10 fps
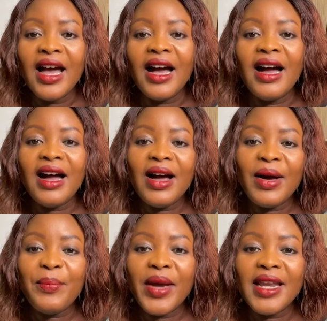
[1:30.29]

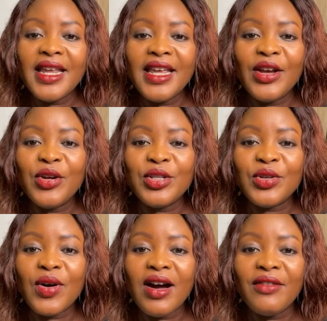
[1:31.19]
Penny, good
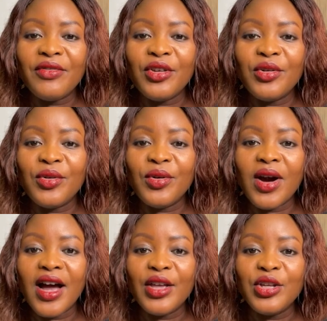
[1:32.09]
to have you.
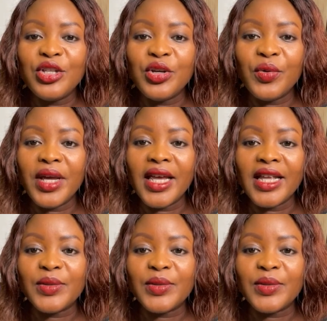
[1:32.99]
How are you doing?